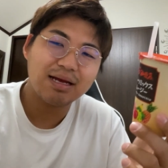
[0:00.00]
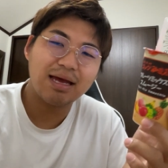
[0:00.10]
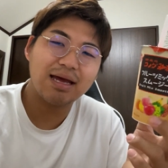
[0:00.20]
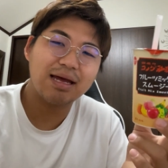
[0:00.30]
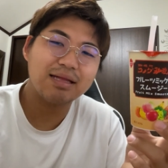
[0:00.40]

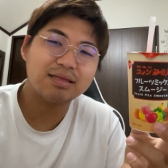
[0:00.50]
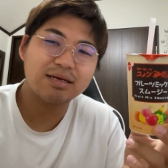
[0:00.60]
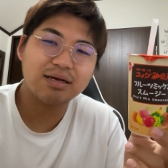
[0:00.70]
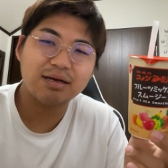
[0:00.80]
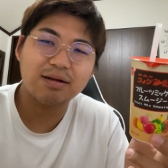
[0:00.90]
And
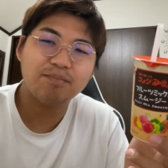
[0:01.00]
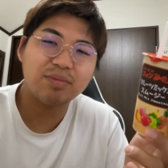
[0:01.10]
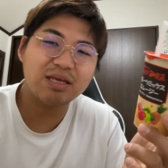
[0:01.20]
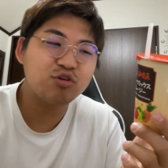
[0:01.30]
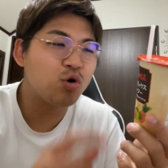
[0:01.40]

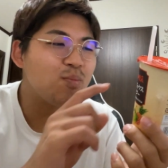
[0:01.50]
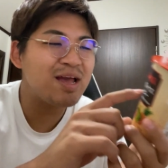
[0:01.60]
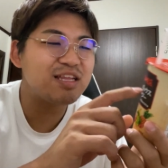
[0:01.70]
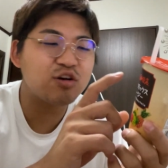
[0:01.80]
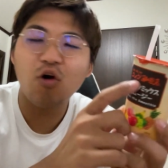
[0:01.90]
in
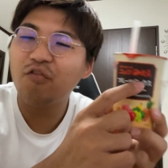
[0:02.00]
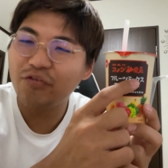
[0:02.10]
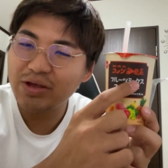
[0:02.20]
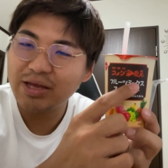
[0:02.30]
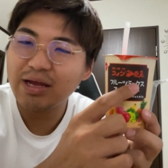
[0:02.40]
Komeda
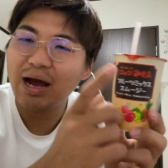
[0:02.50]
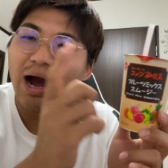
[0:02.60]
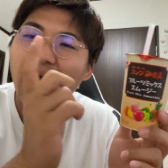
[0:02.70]
Coffee,